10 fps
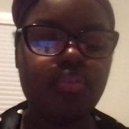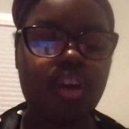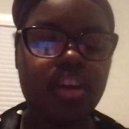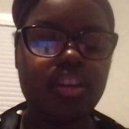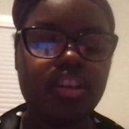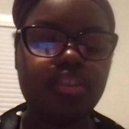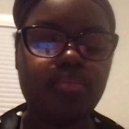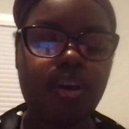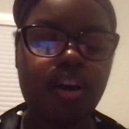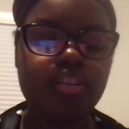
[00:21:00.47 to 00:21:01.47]
that it's
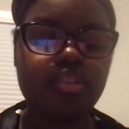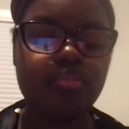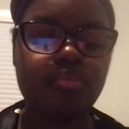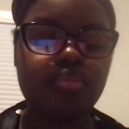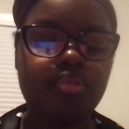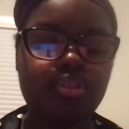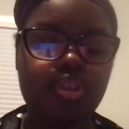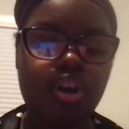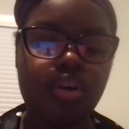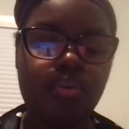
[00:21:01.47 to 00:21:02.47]
possible to
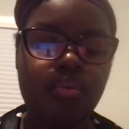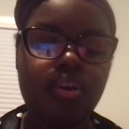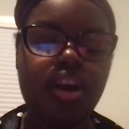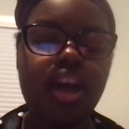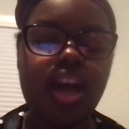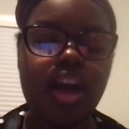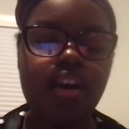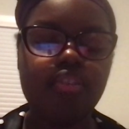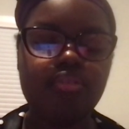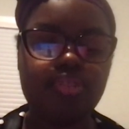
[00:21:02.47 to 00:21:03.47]
know how
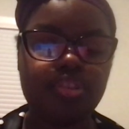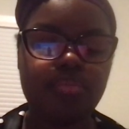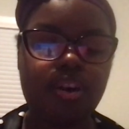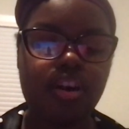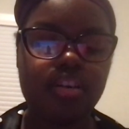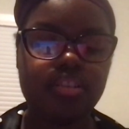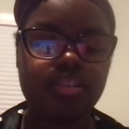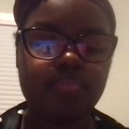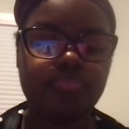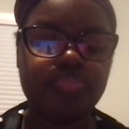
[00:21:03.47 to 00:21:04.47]
to respond.
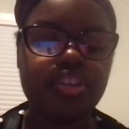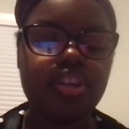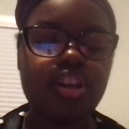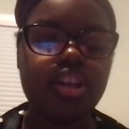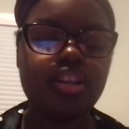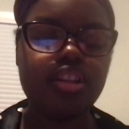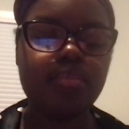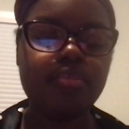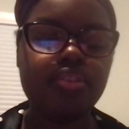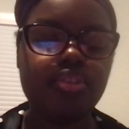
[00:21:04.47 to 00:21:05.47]

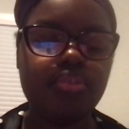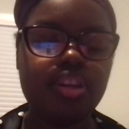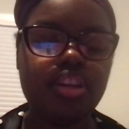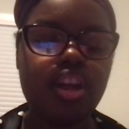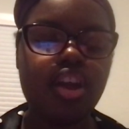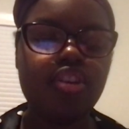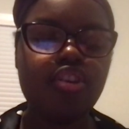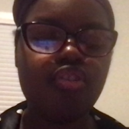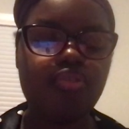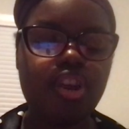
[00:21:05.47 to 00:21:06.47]
Number three,
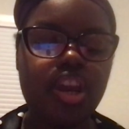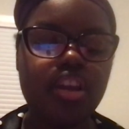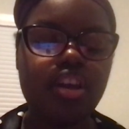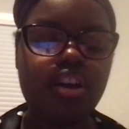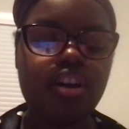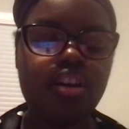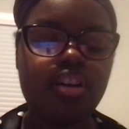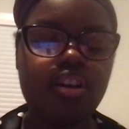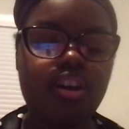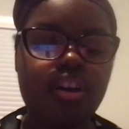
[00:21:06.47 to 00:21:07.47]
create a
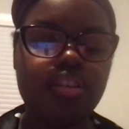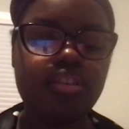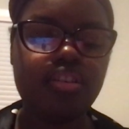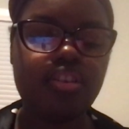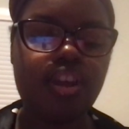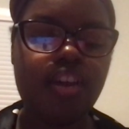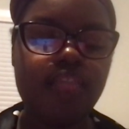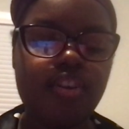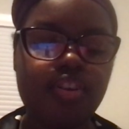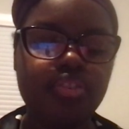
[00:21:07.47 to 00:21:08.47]

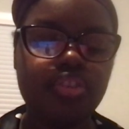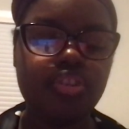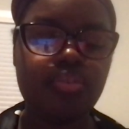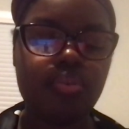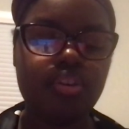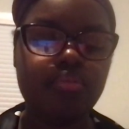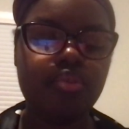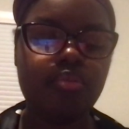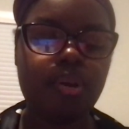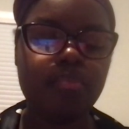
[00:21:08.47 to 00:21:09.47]
diversion or
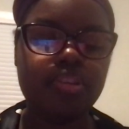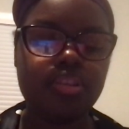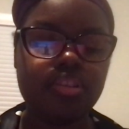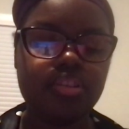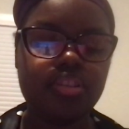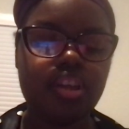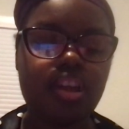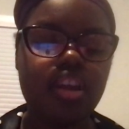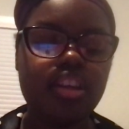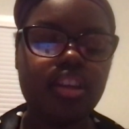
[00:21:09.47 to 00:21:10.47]
interruptions.
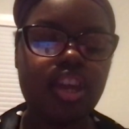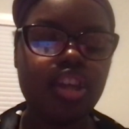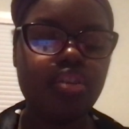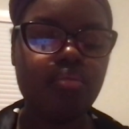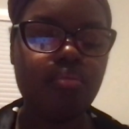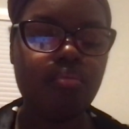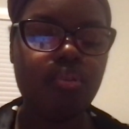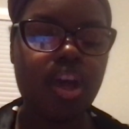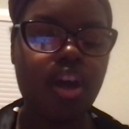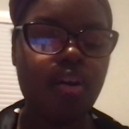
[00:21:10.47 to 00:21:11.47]
Can you
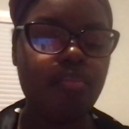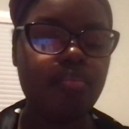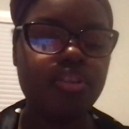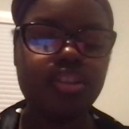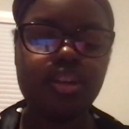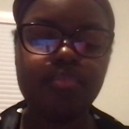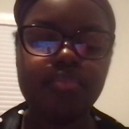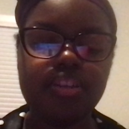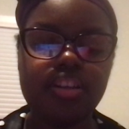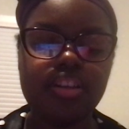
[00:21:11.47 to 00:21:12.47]
help with
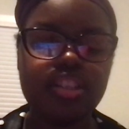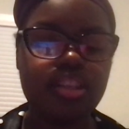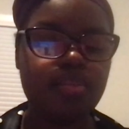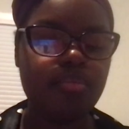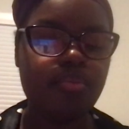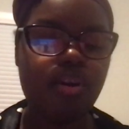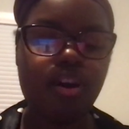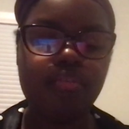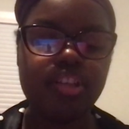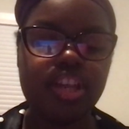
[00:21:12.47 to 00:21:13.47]
something? A simple
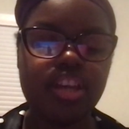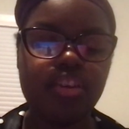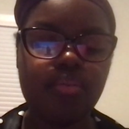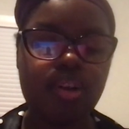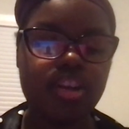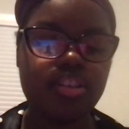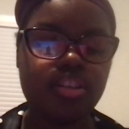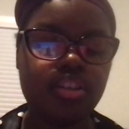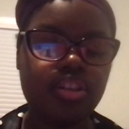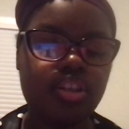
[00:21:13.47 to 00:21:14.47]
unrelated
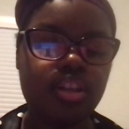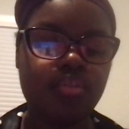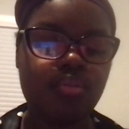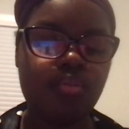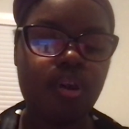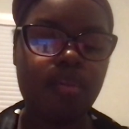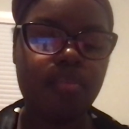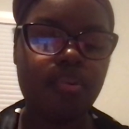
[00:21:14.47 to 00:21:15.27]
question to interrupt.